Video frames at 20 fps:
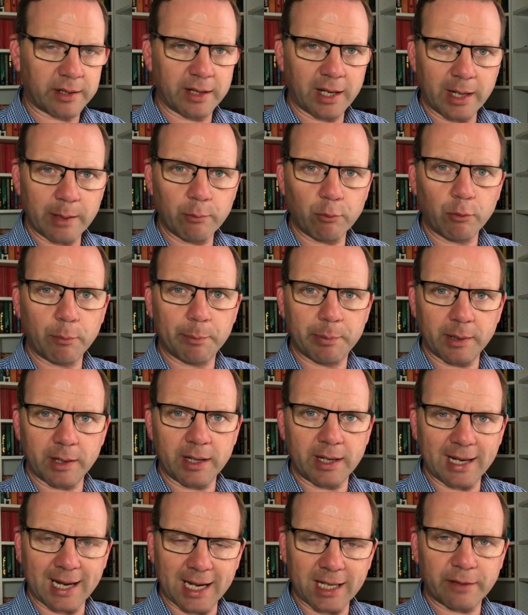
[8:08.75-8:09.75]
There will
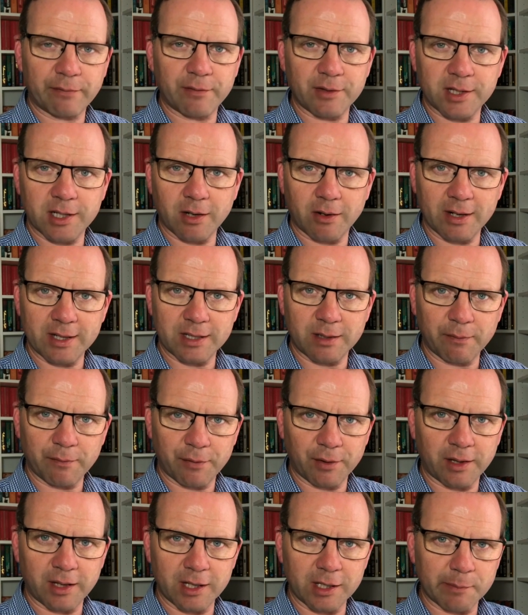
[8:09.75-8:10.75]
be advertising
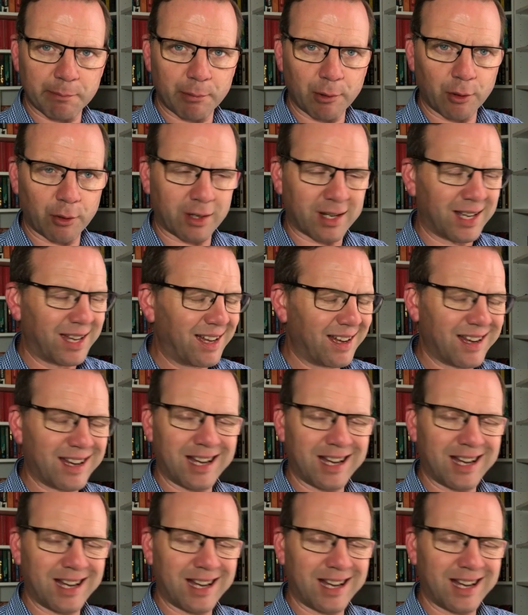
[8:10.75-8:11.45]
for this book